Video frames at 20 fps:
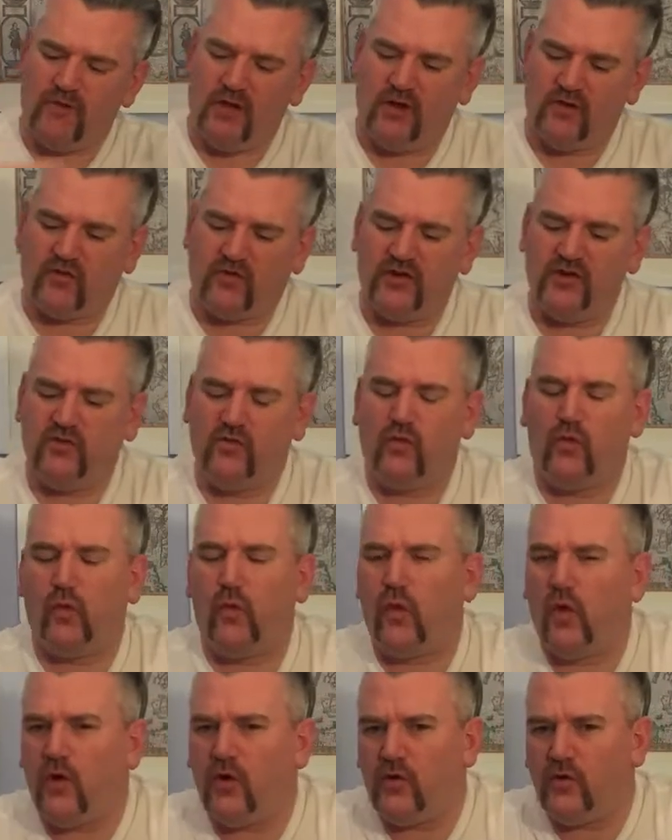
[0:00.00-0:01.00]
Real
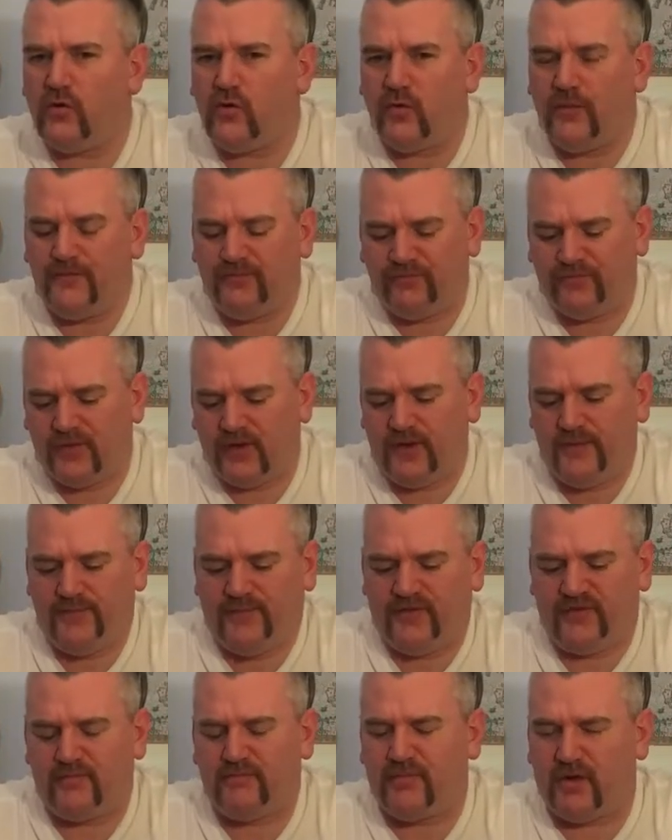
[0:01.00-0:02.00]
wall,
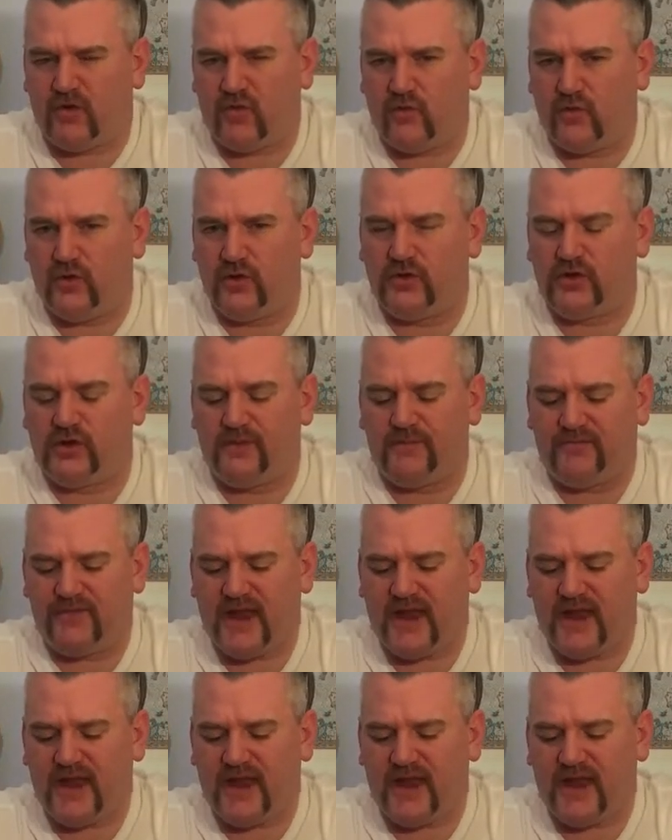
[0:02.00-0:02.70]
burnt wood.